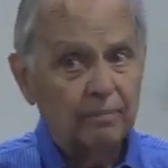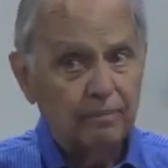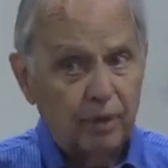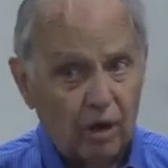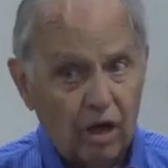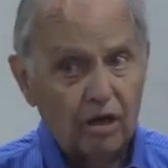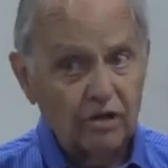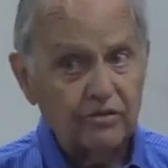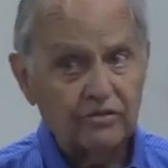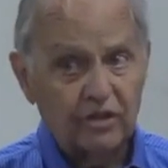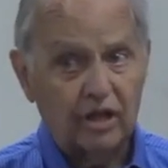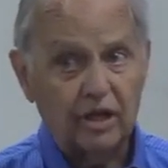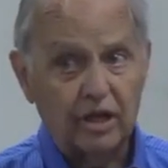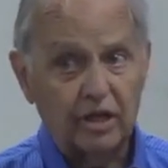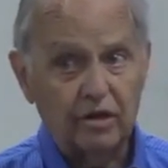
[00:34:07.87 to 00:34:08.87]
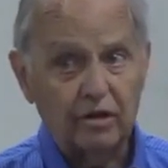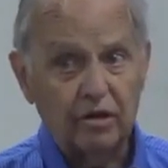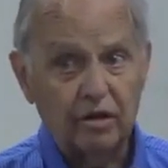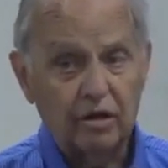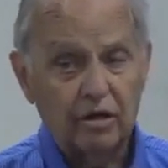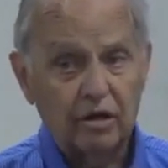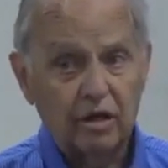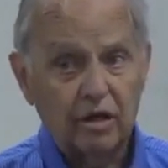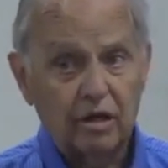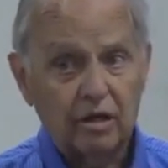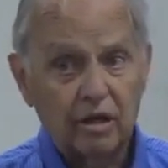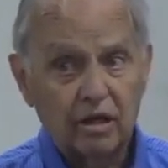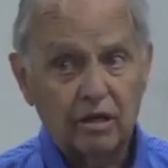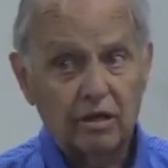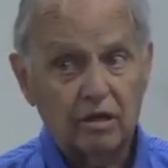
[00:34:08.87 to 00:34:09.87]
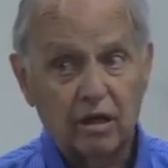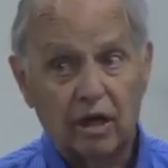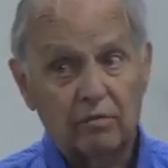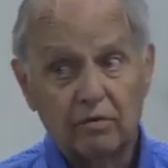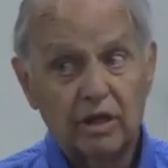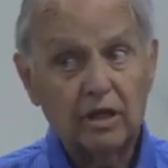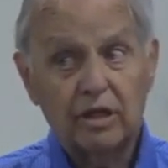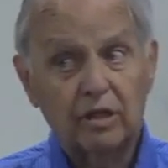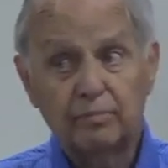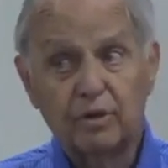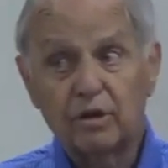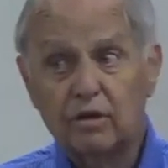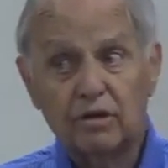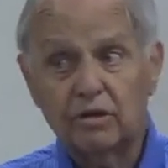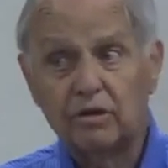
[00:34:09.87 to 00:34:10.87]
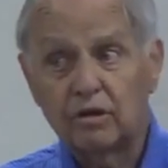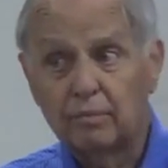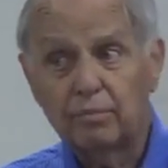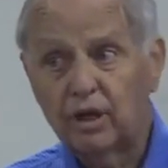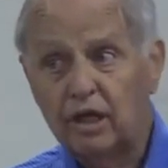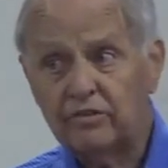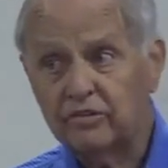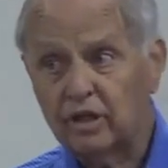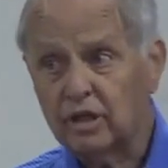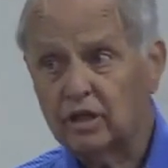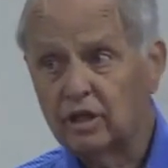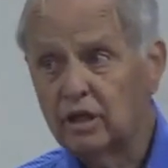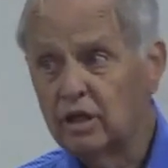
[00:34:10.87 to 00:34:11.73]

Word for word: Paul is saying here, you're not really a burden, you're a blessing.